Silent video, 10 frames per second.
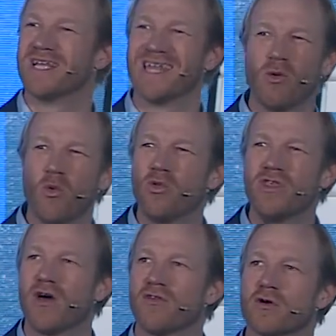and all
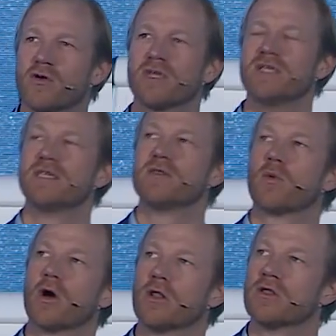the other cookies in the
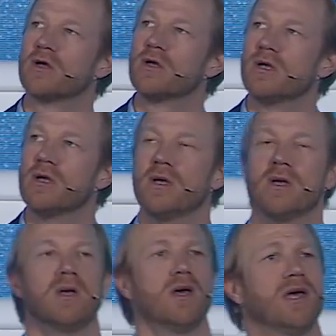world?
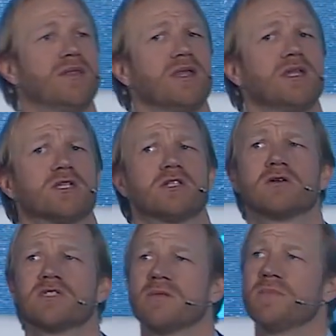And then he just
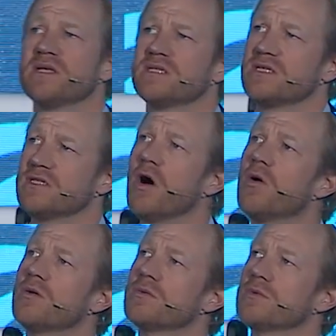looks at me and says,
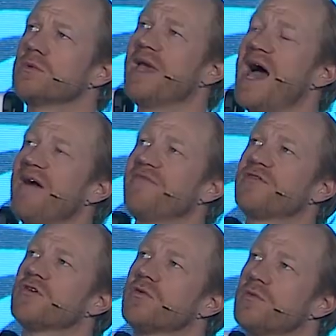no, we have
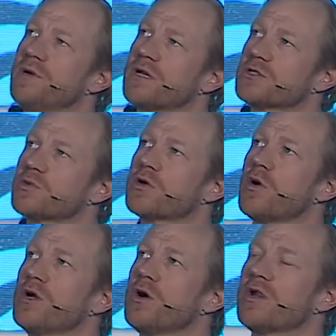to because we're
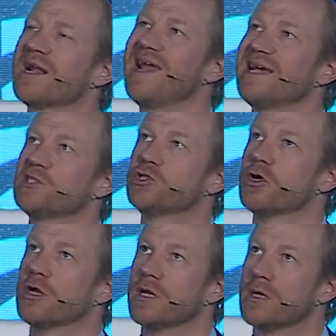going on a class
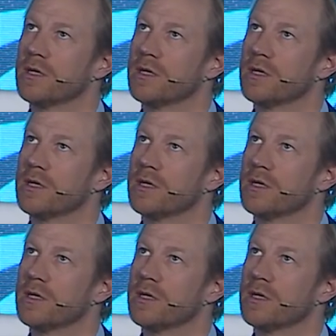journey.